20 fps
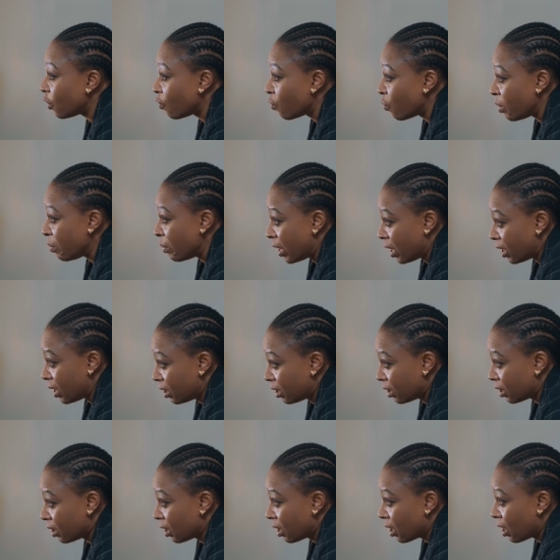of women
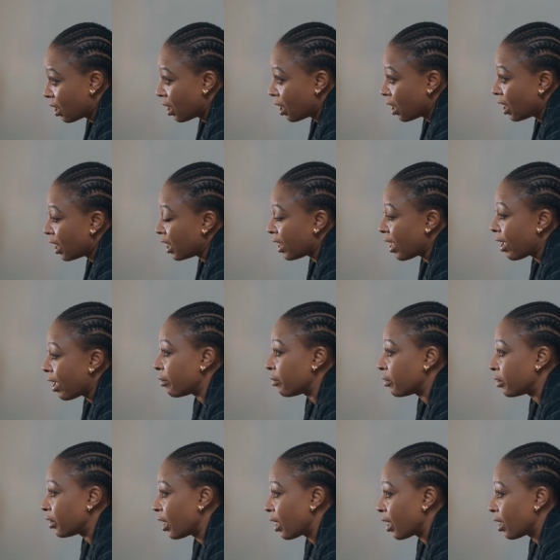in
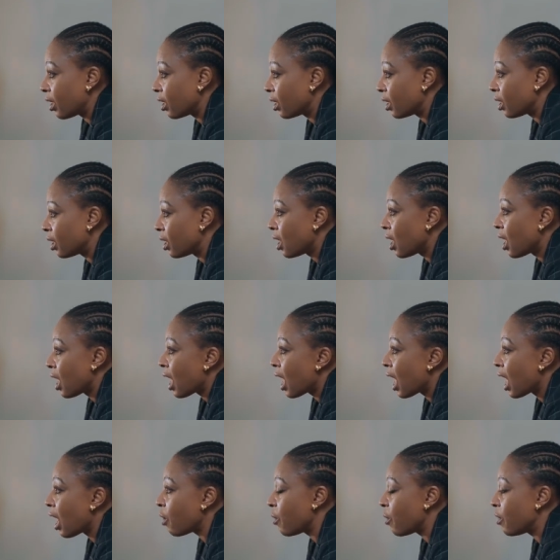healthcare.
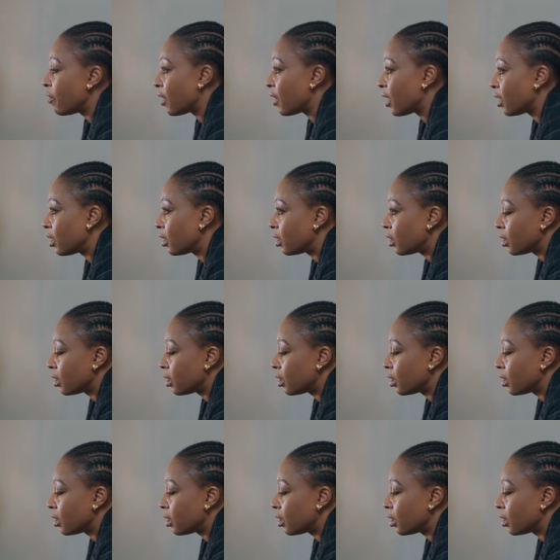However,